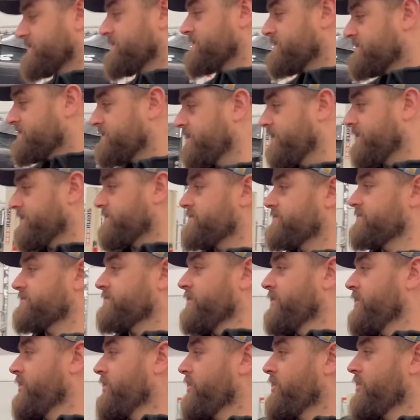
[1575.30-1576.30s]
it sits,
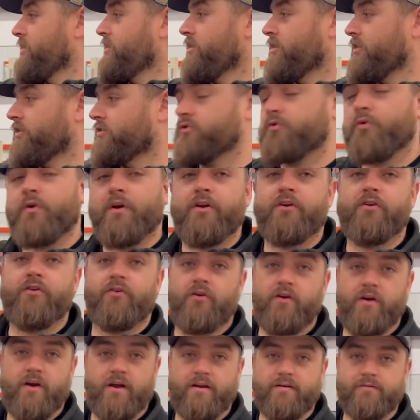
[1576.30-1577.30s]
22
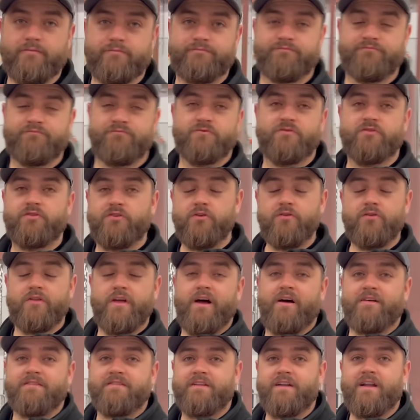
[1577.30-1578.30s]
grand,
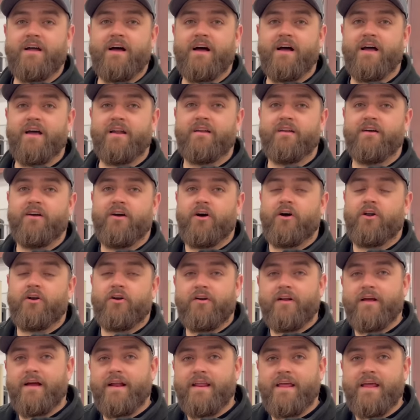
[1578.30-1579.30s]
2009,
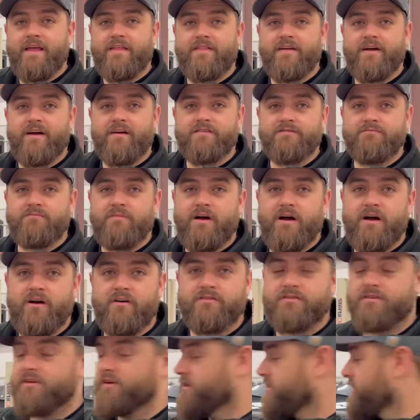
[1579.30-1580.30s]
198,000
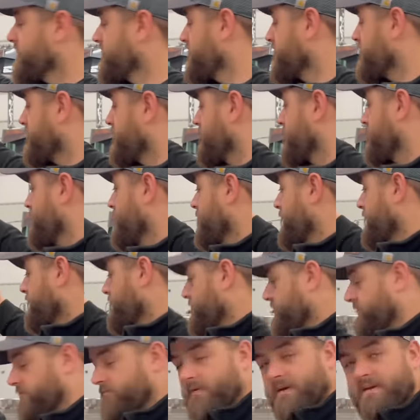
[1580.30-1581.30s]
miles.
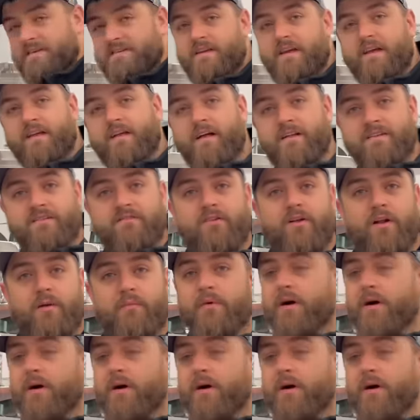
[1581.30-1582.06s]
You may say that's a lot of